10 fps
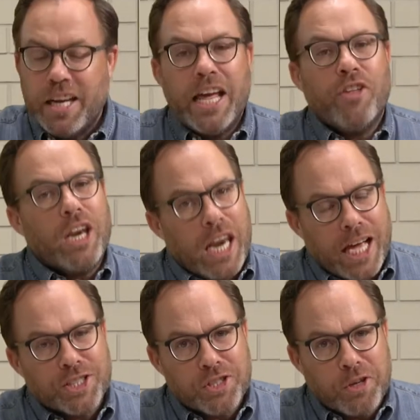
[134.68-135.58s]
Now, the
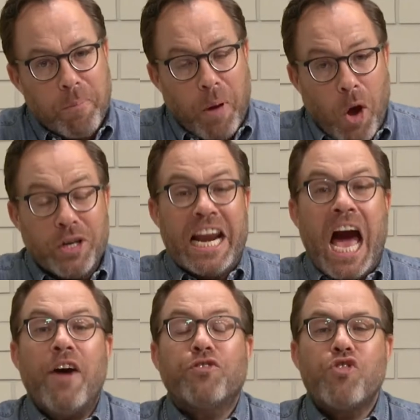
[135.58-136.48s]
largest component
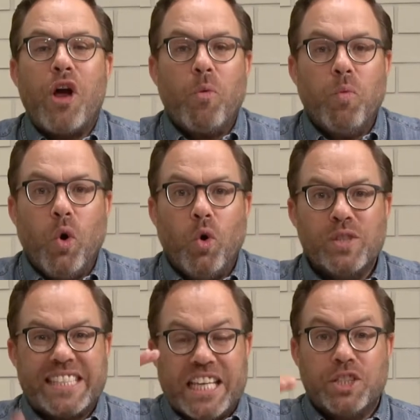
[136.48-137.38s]
after our
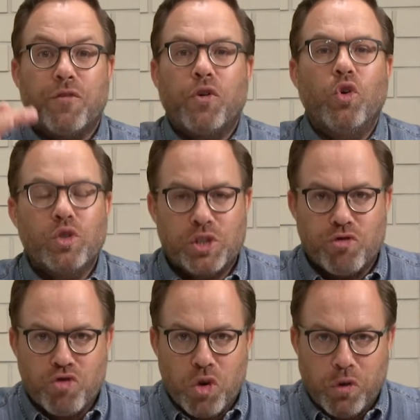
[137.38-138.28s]
walls is, of course, the
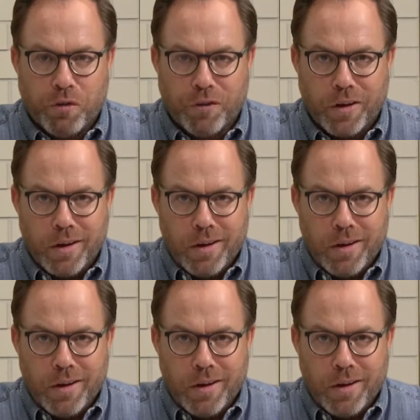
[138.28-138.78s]
roof.